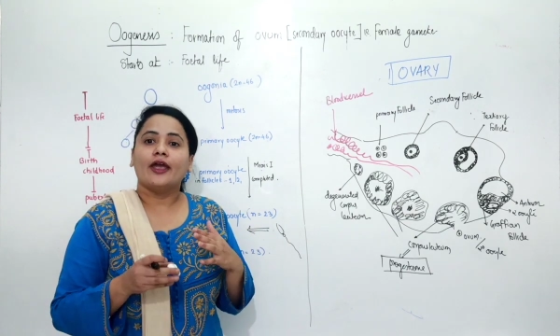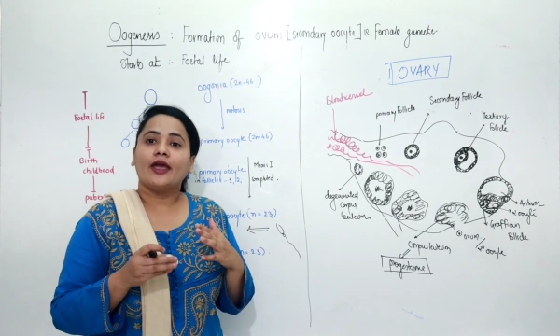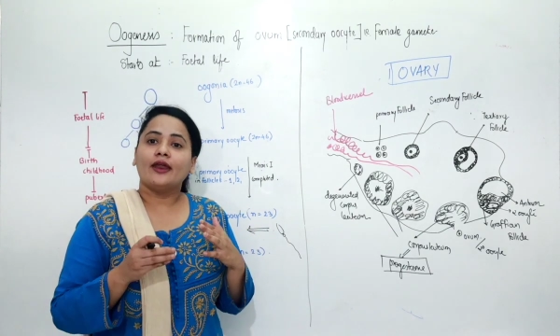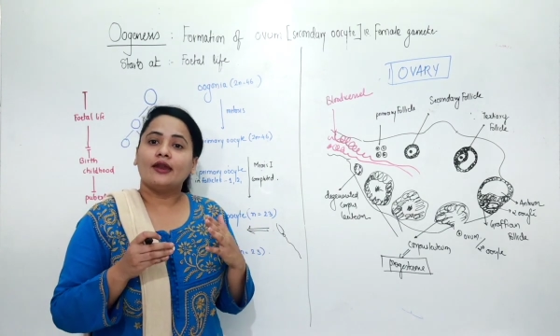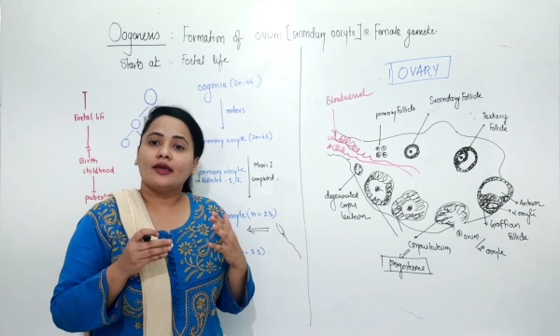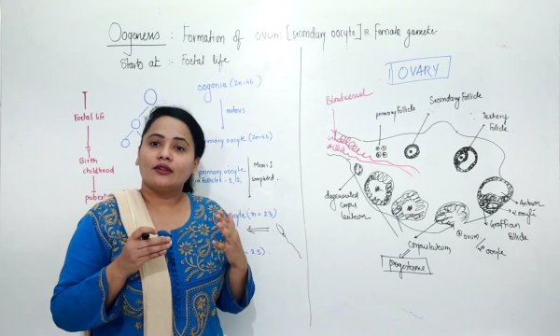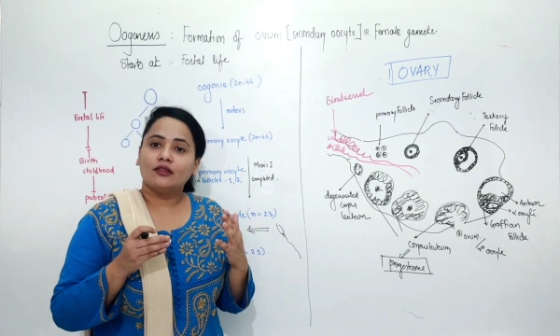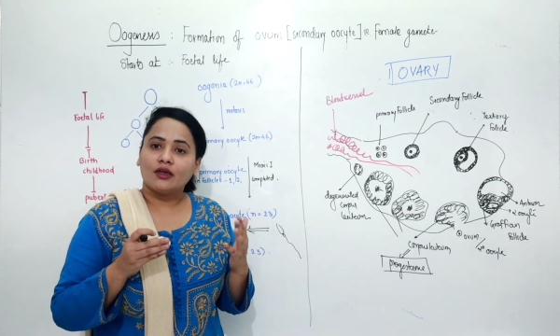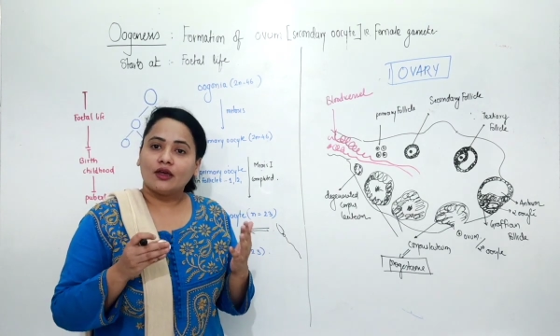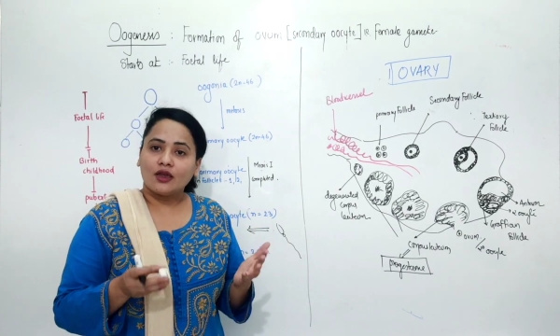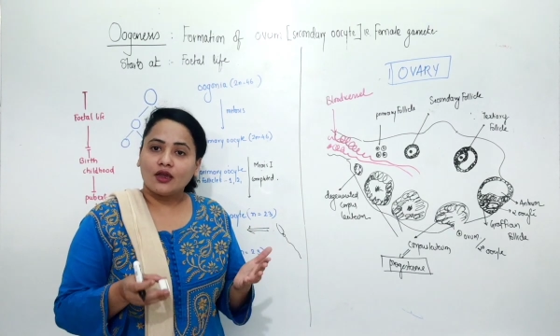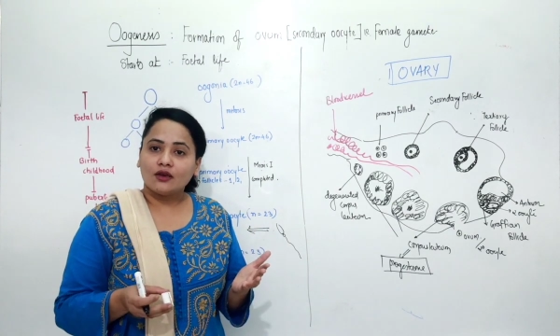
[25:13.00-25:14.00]
and at
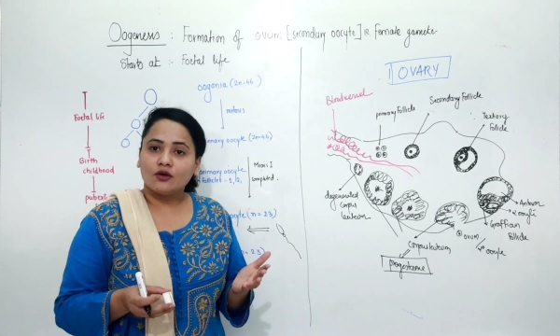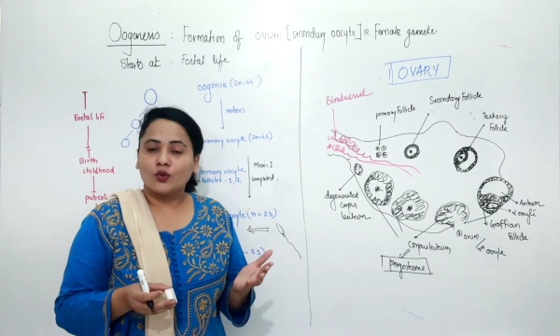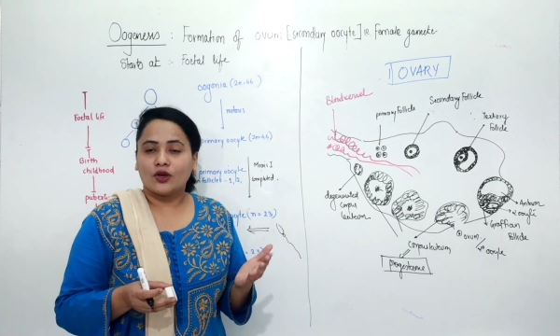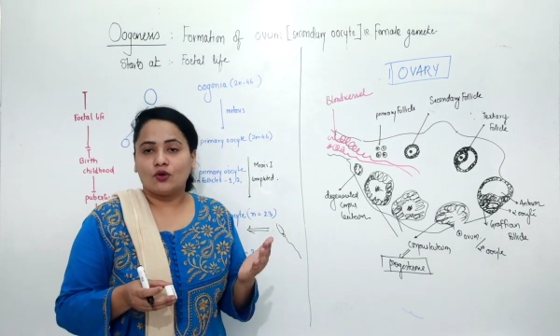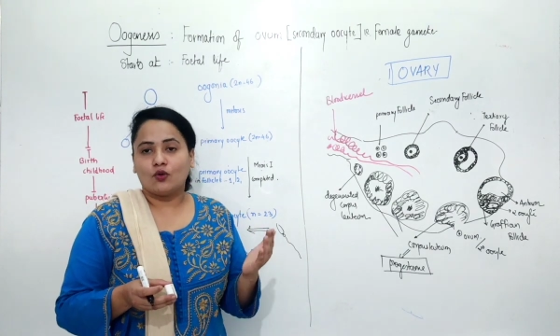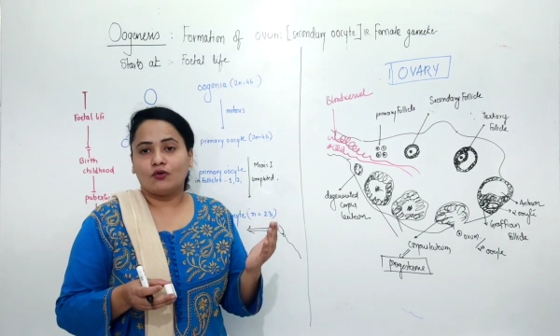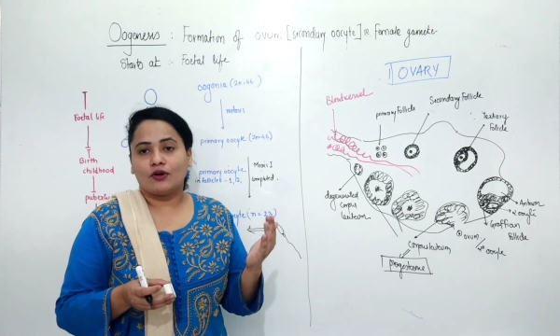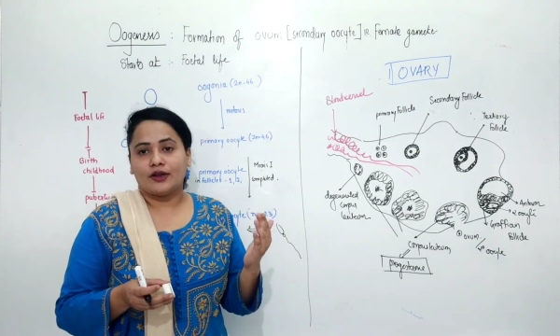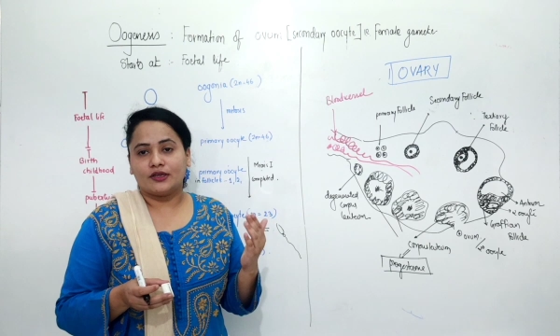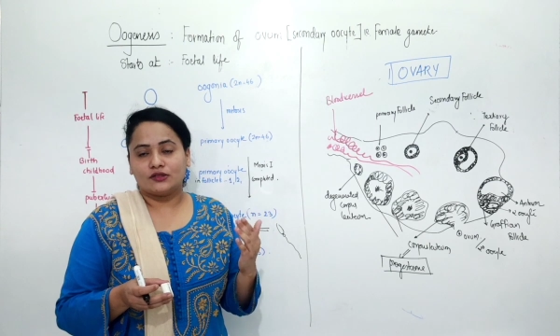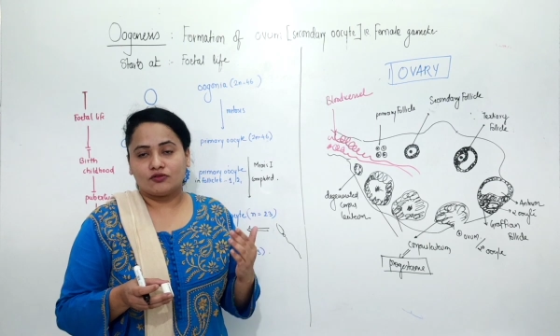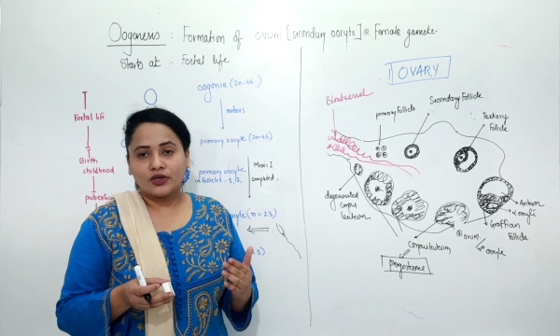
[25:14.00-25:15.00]
the end when
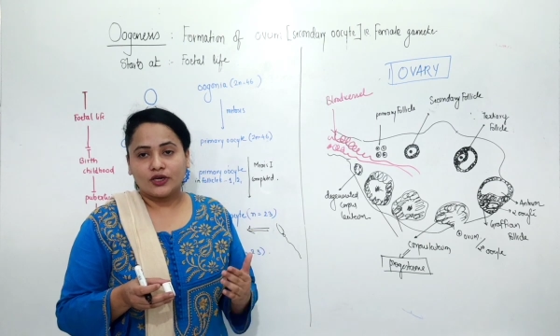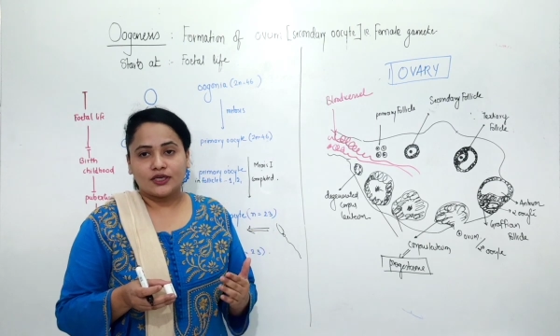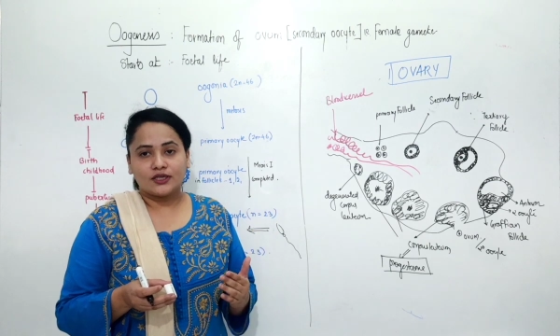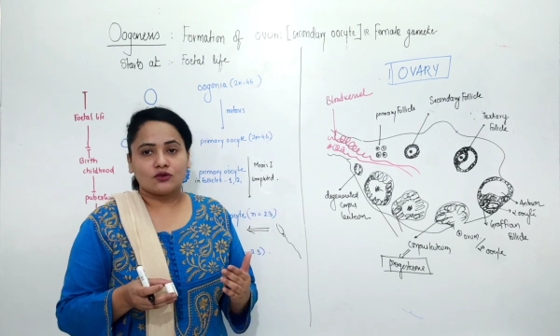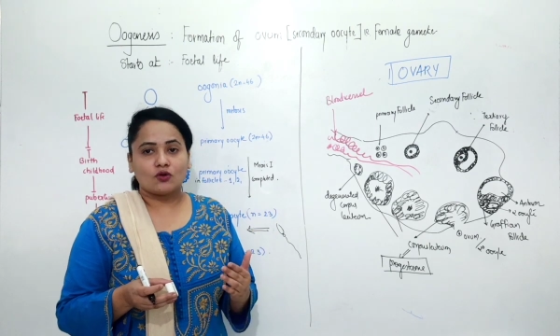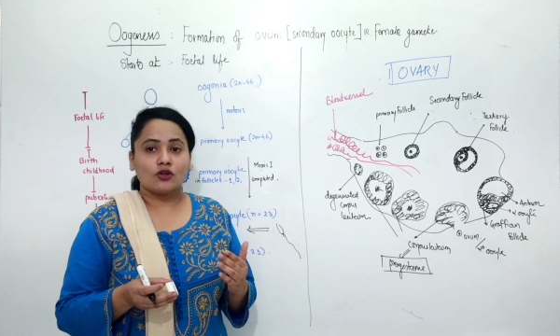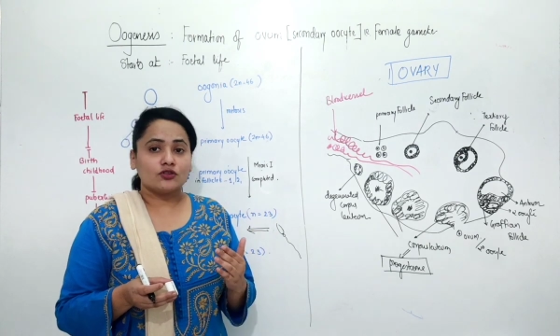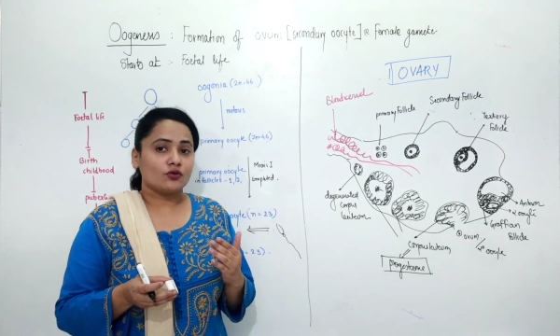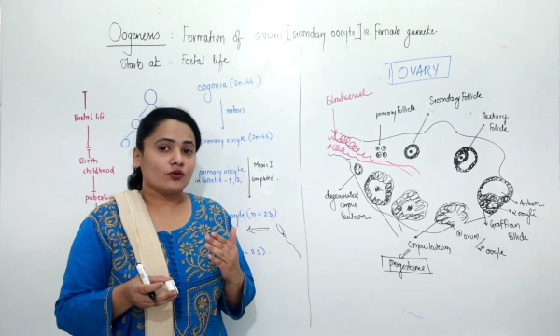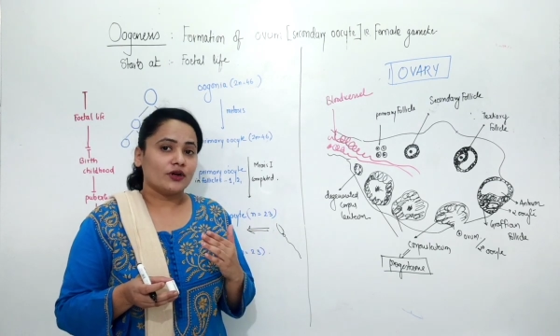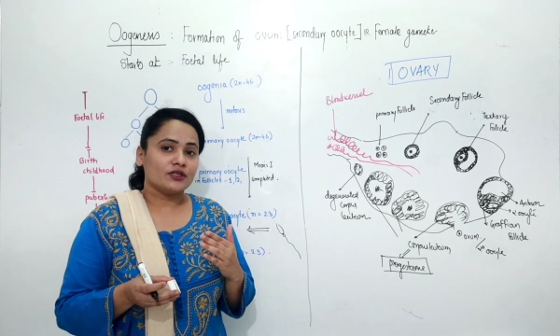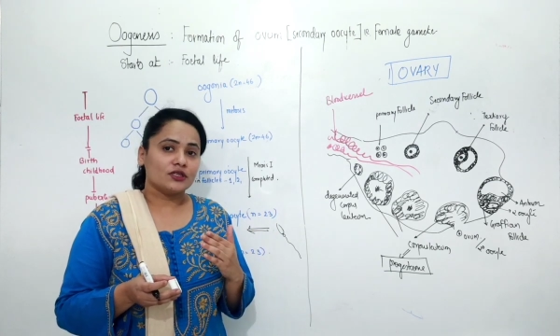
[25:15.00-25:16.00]
ova is released,
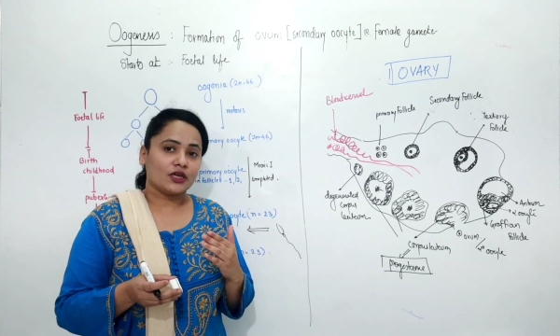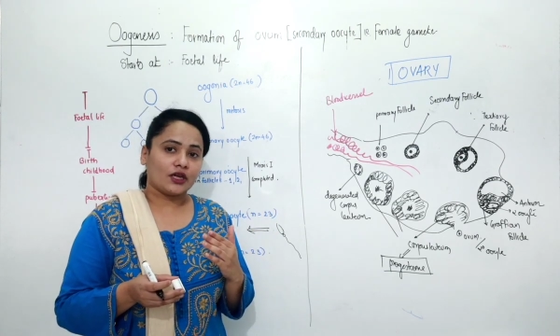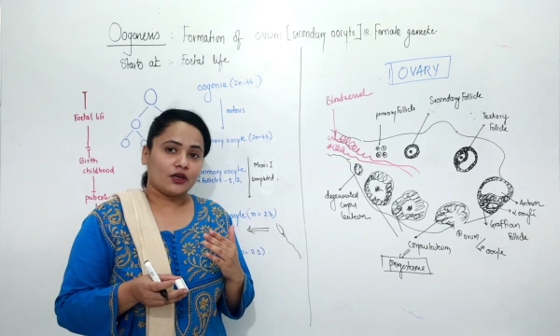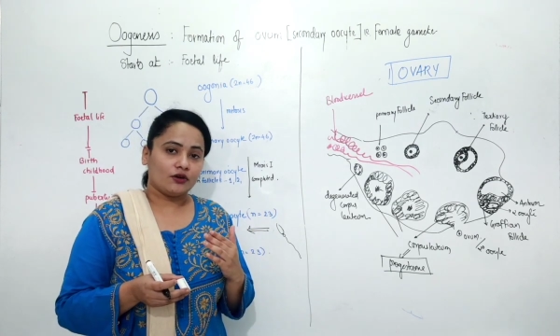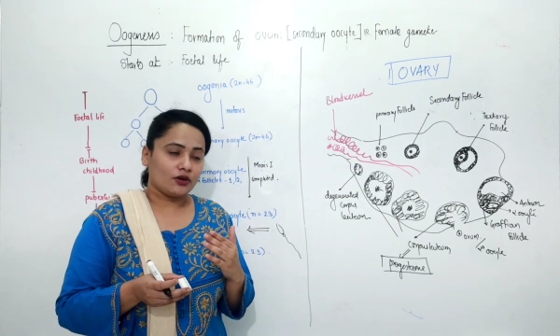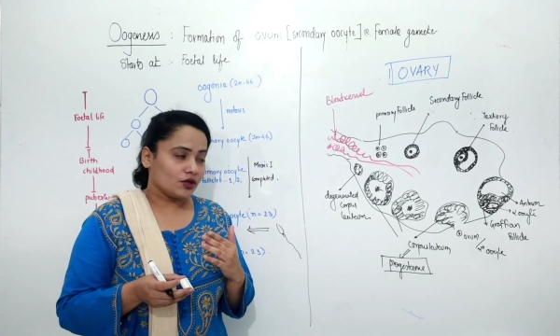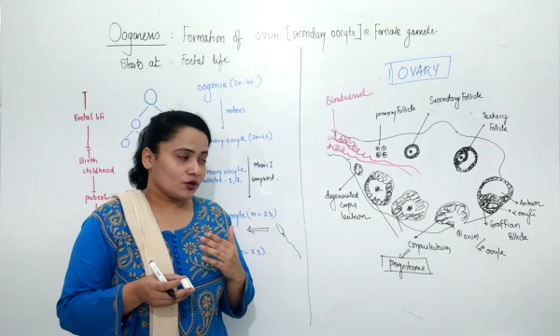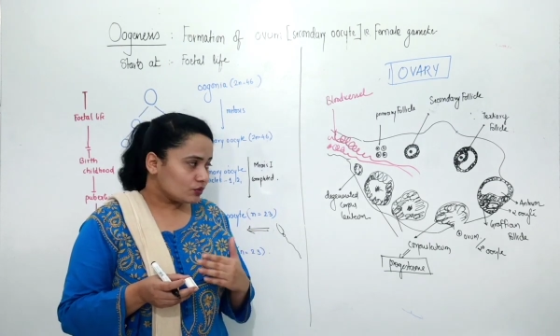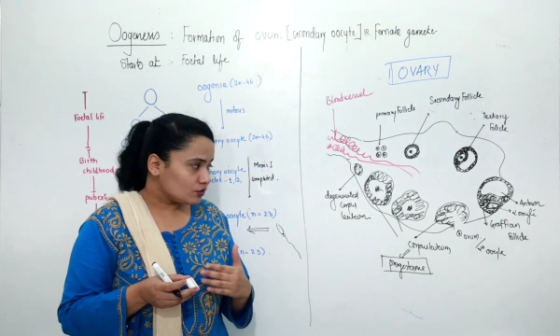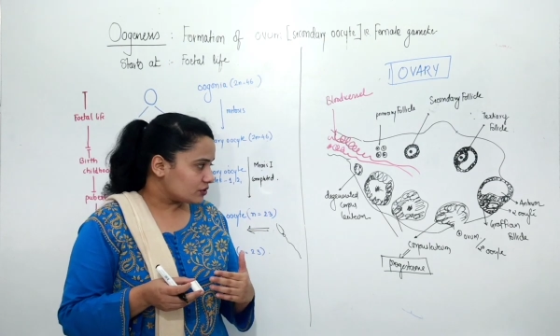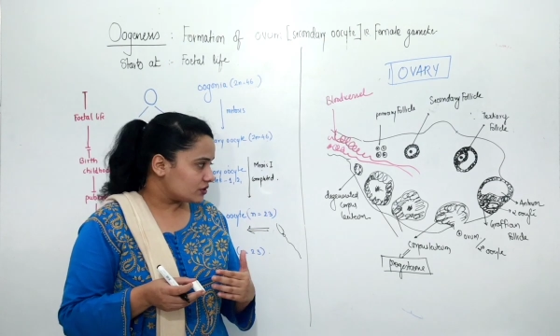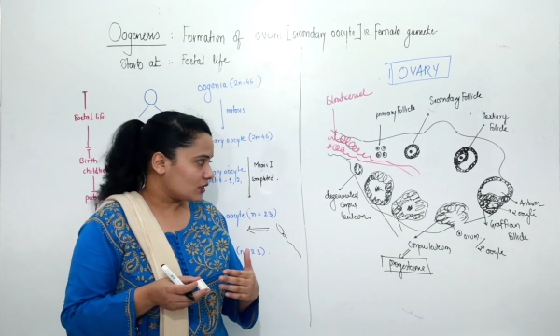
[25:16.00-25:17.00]
also known as secondary
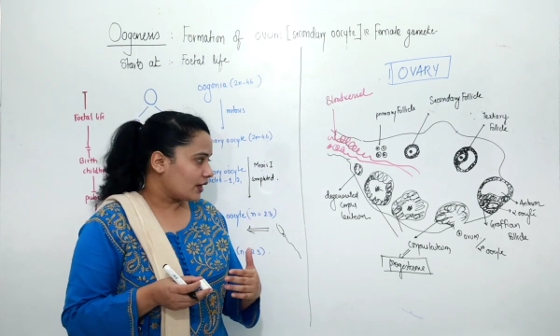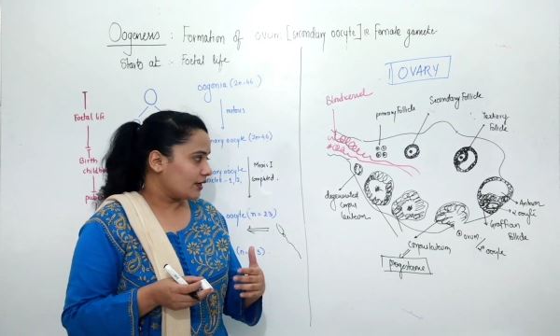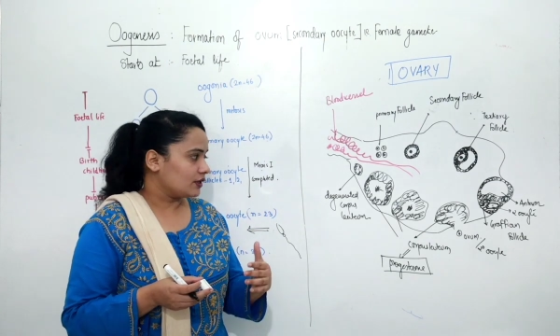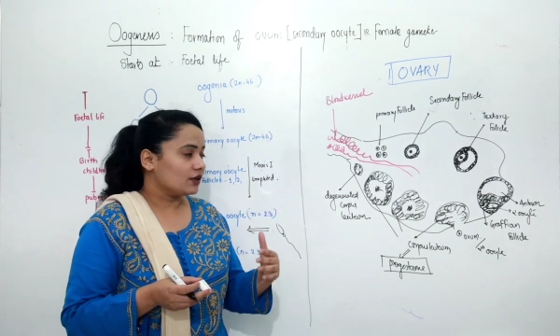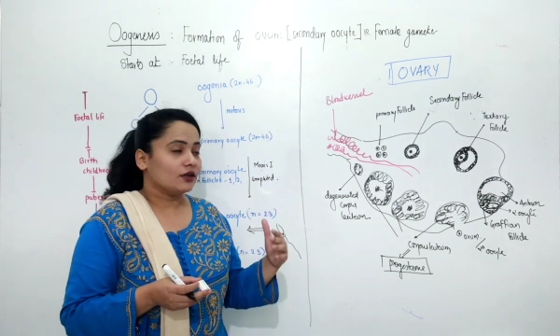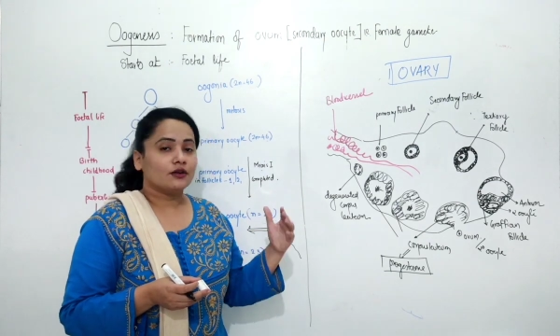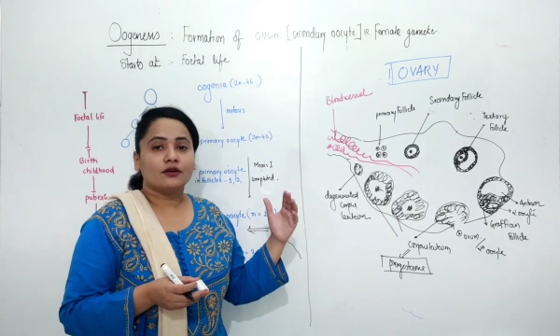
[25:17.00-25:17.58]
oocyte,